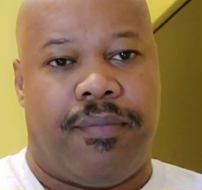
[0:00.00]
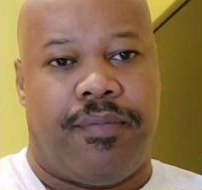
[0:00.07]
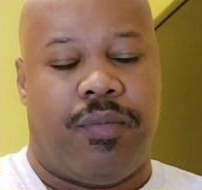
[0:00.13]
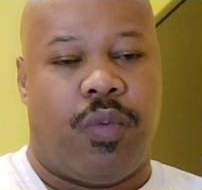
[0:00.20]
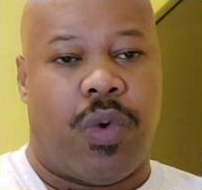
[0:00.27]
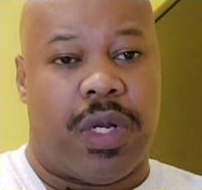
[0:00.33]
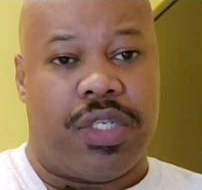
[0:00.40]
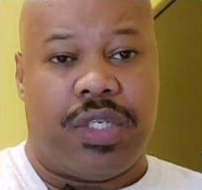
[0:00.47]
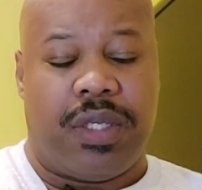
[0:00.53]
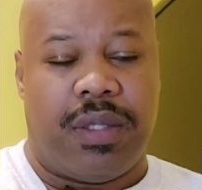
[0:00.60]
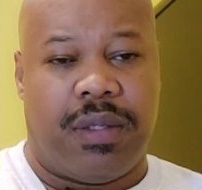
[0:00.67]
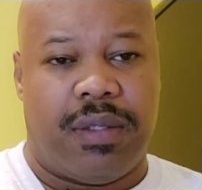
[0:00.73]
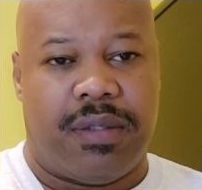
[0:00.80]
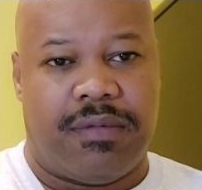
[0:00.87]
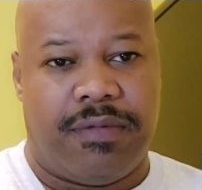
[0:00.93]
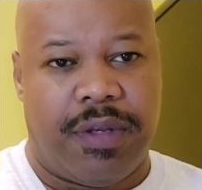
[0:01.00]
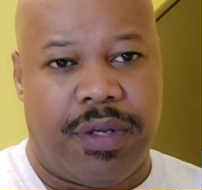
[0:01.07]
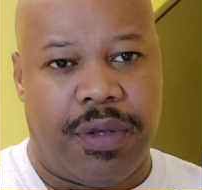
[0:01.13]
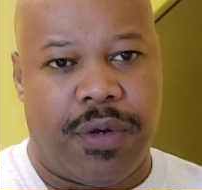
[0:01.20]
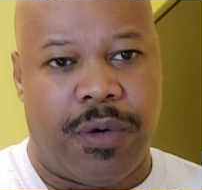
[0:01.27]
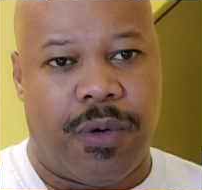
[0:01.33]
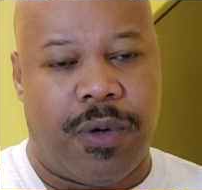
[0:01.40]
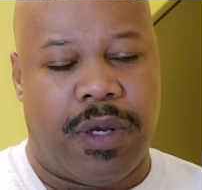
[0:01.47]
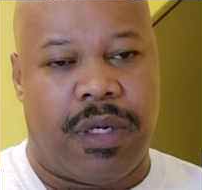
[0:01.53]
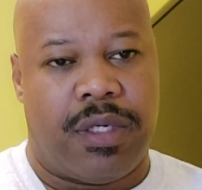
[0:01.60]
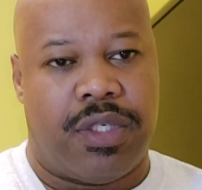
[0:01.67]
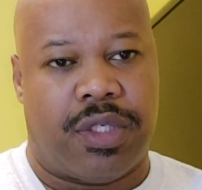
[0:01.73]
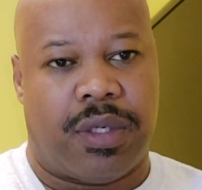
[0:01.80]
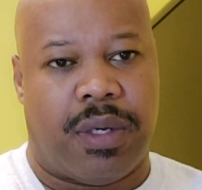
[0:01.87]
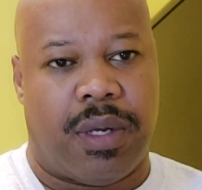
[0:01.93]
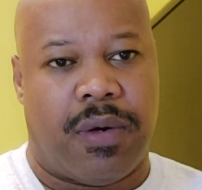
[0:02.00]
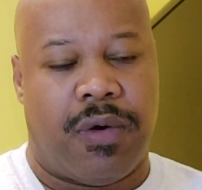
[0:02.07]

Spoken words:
watching this video, and inshallah